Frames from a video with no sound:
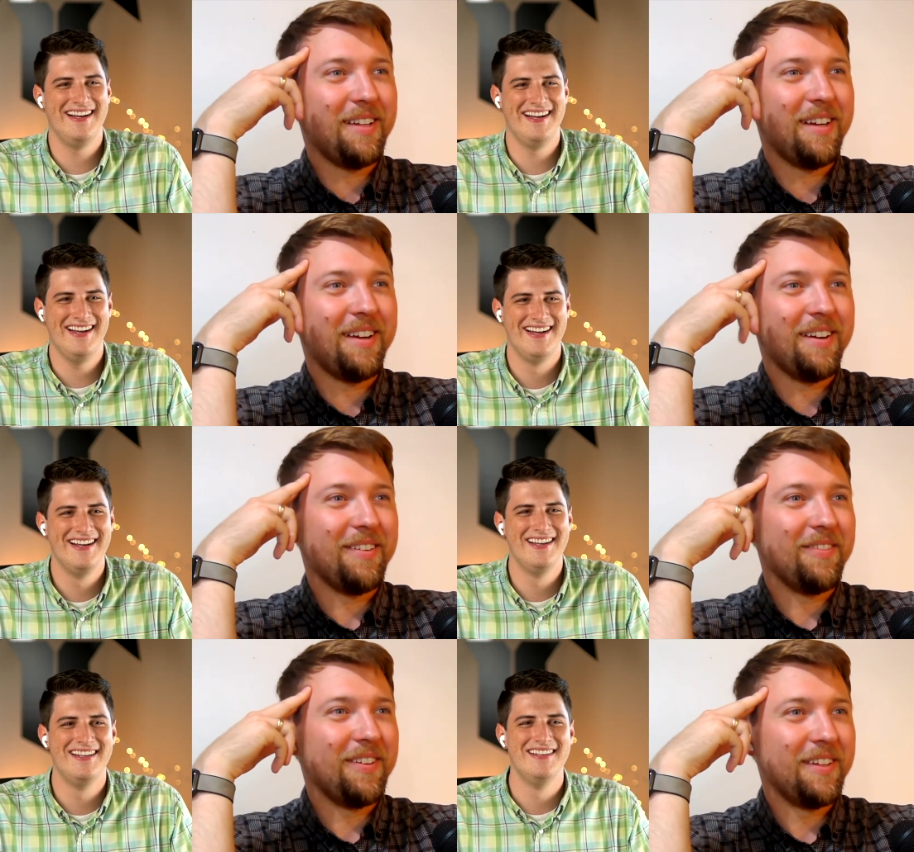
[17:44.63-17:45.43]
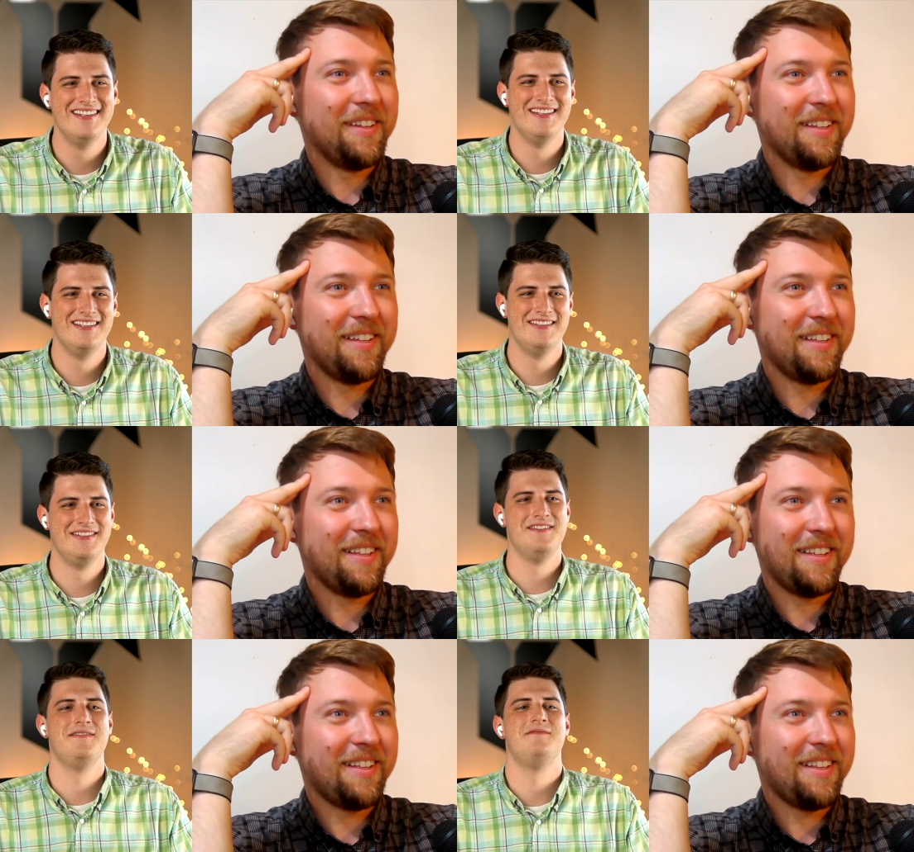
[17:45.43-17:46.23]
Speaker 1: um,
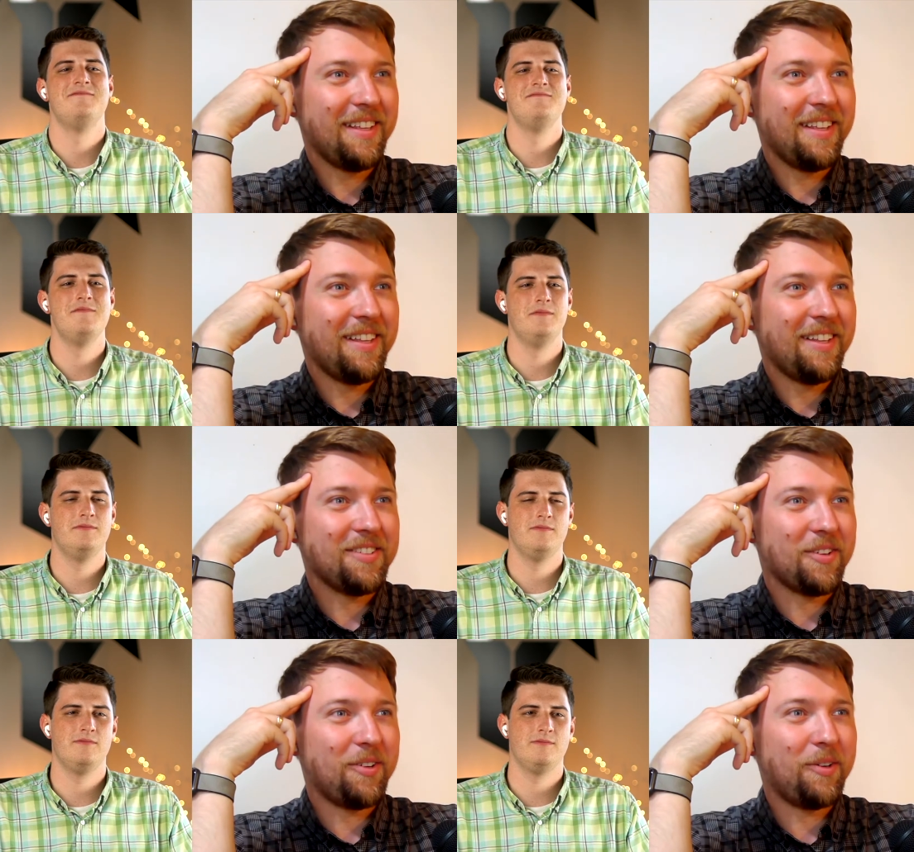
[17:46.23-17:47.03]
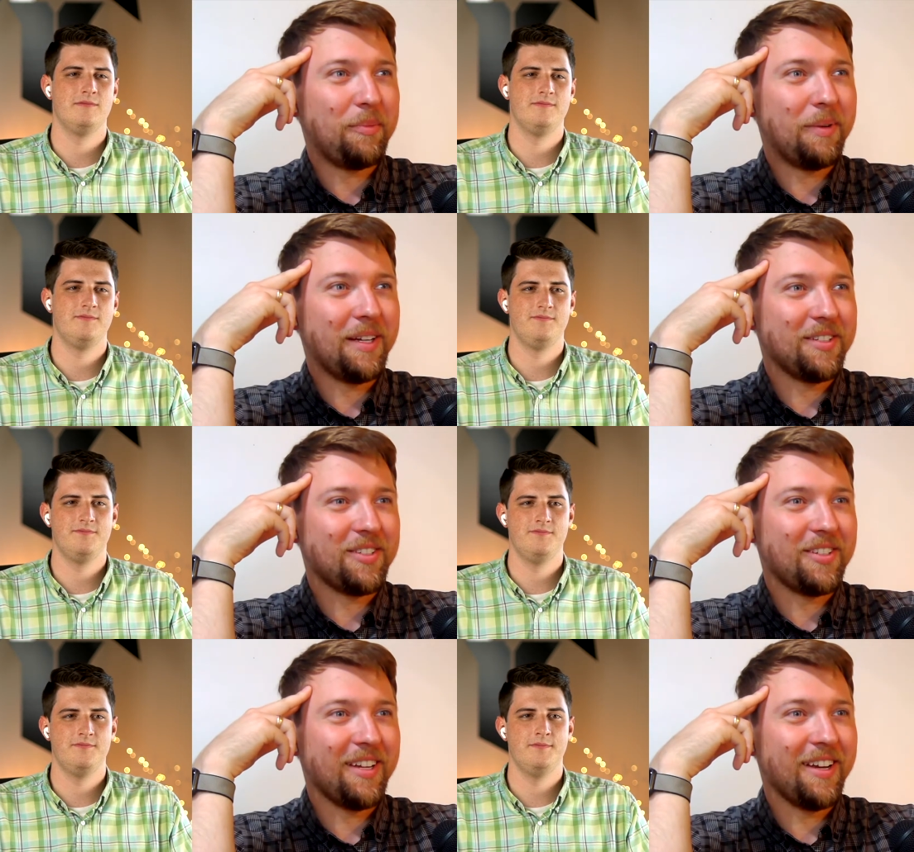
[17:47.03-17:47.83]
there's a whole
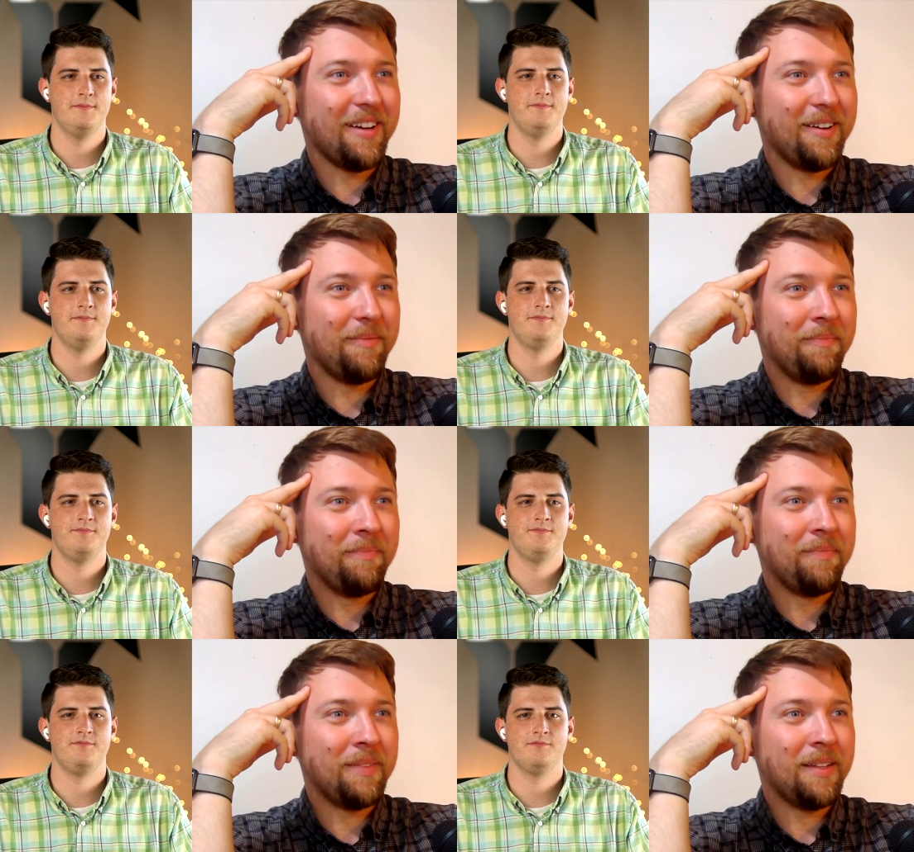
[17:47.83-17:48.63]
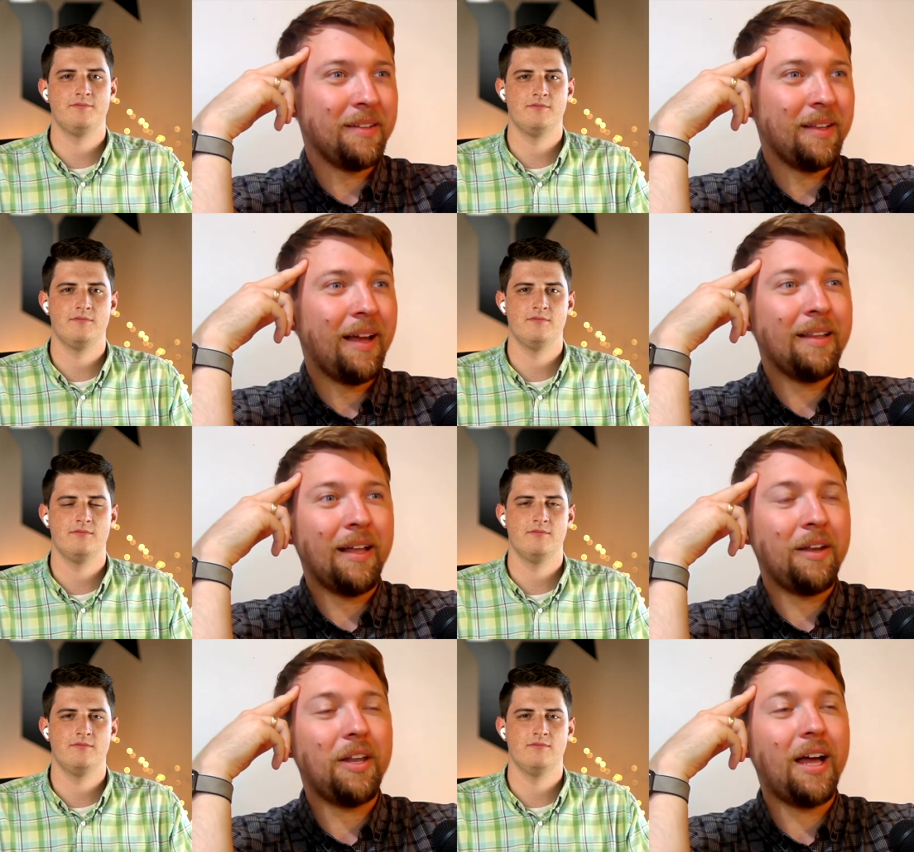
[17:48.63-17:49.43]
bunch. Um, a
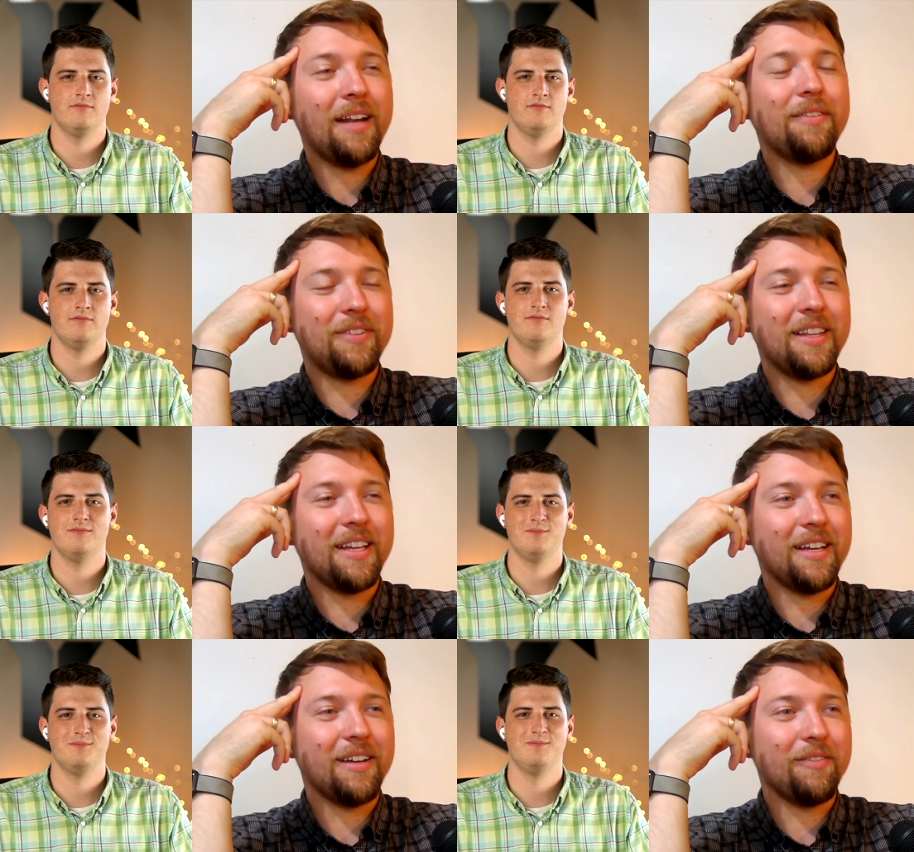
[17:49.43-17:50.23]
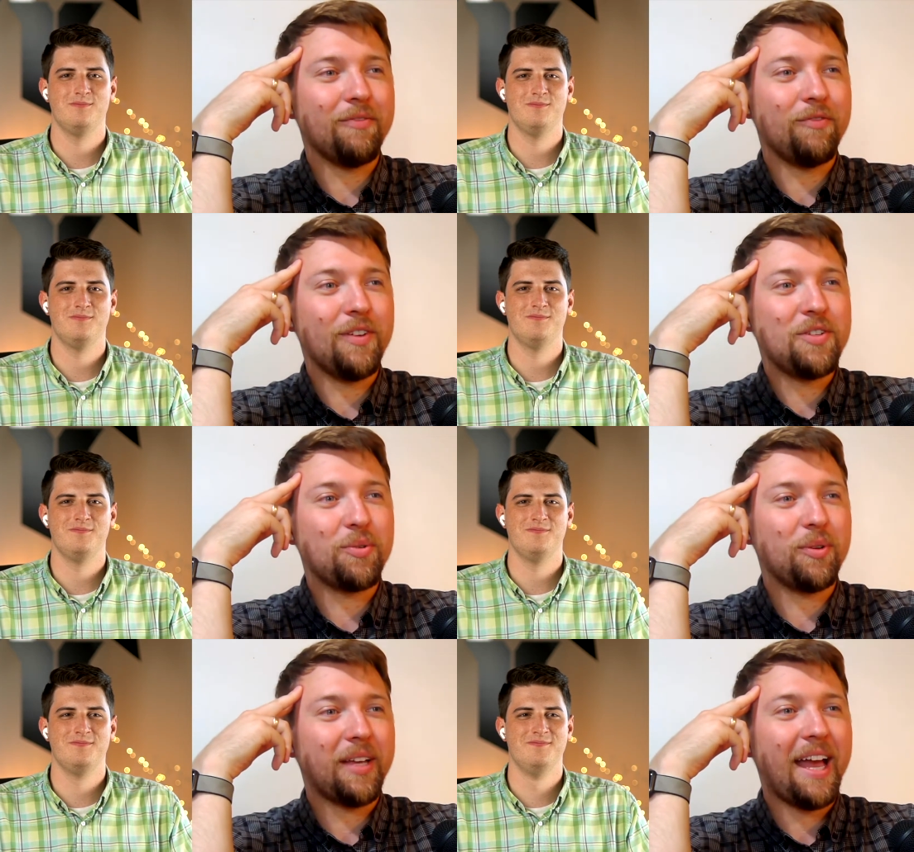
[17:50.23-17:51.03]
lot of the
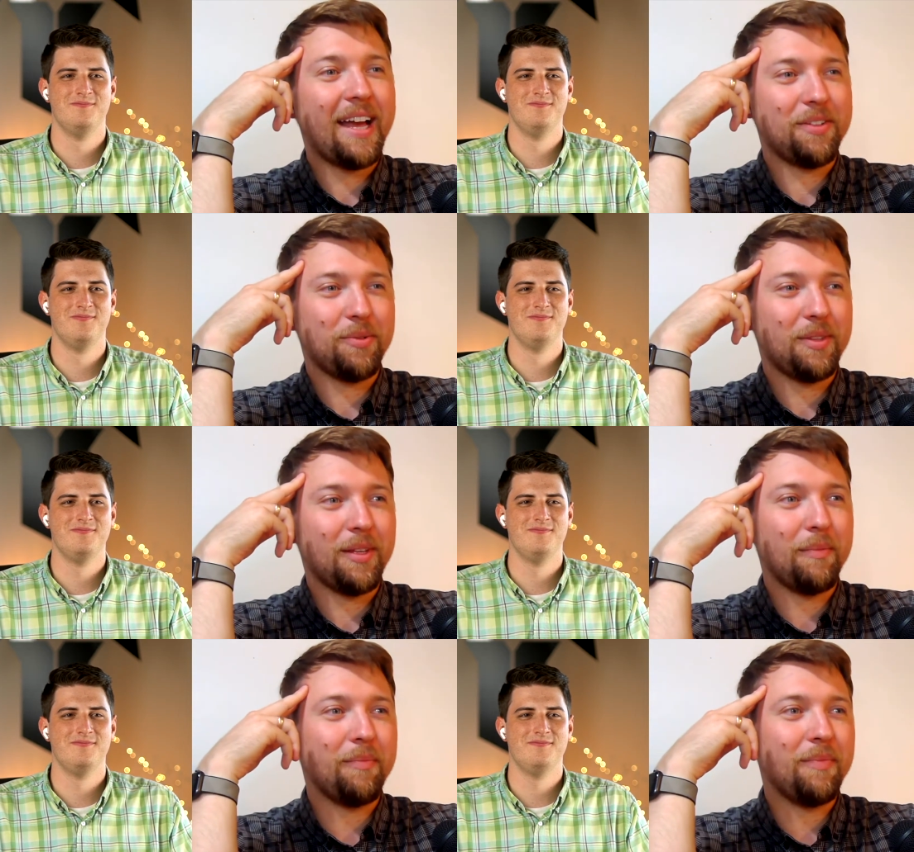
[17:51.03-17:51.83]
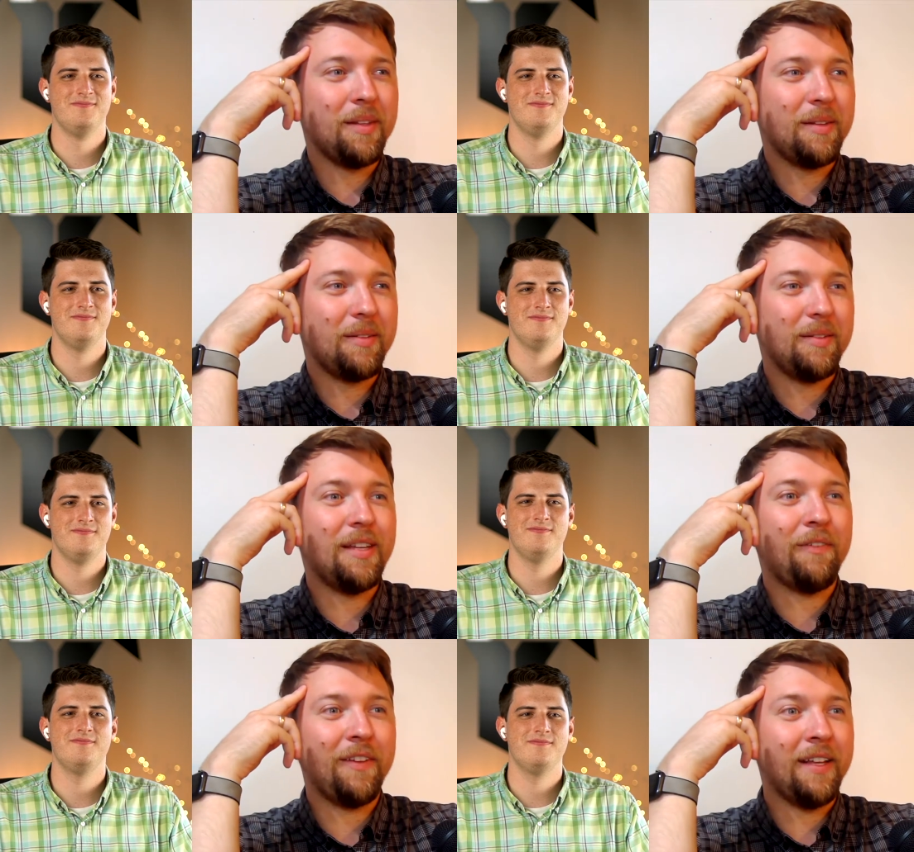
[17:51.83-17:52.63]
visual gags with him
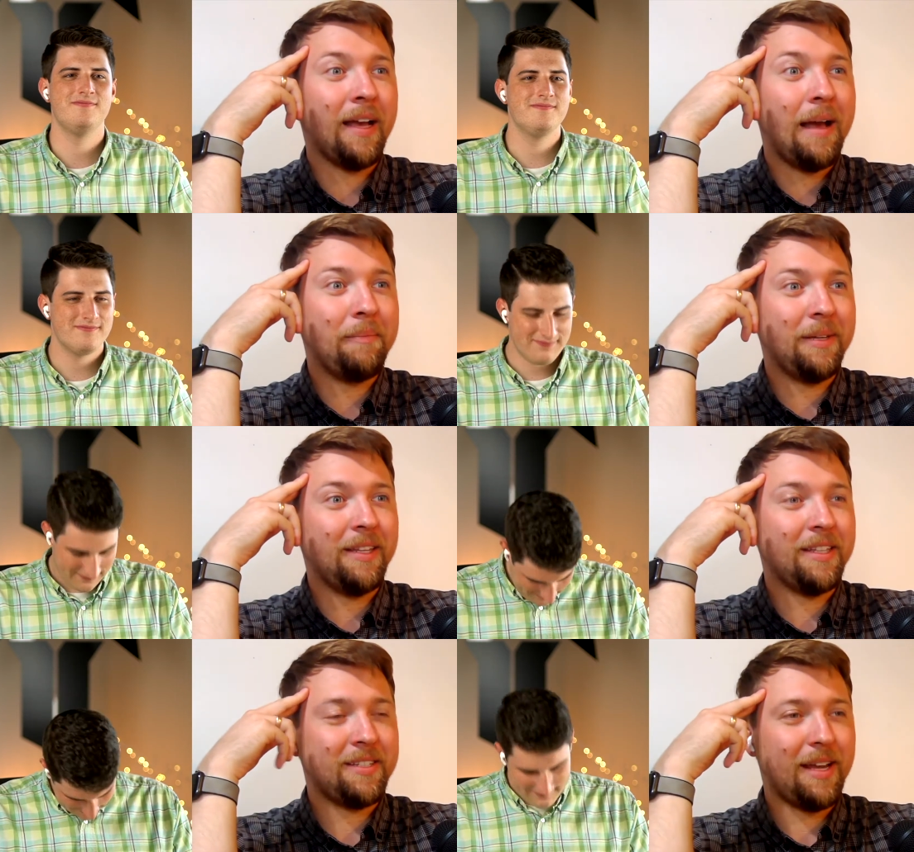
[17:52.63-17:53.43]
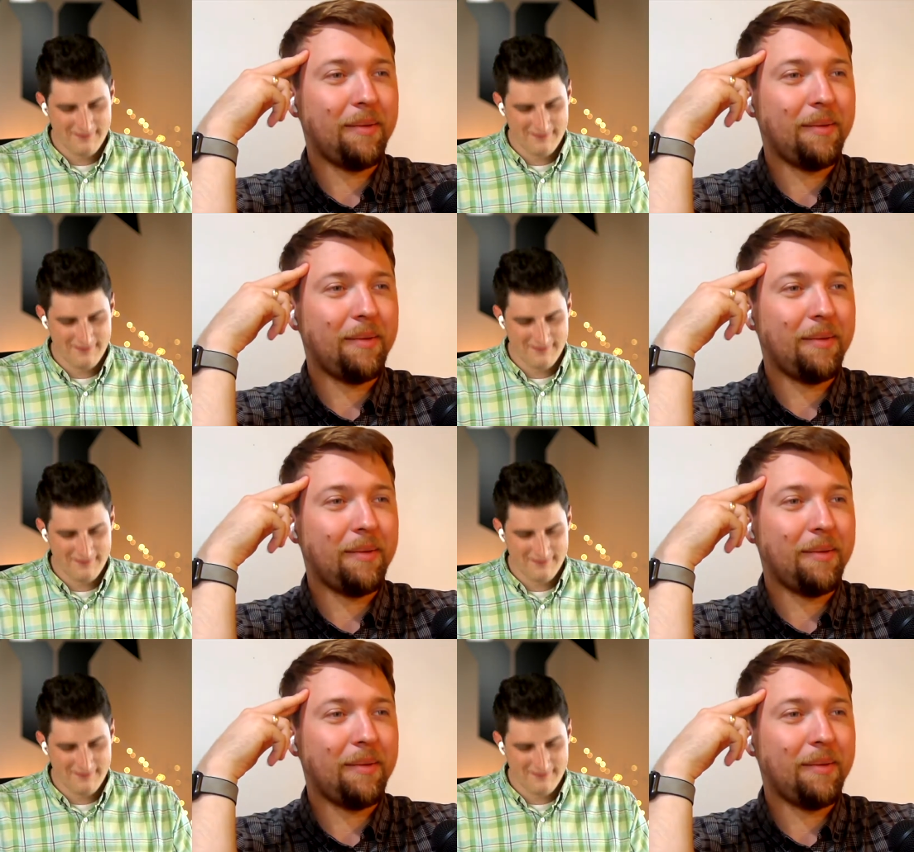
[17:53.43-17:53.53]
definitely got me this time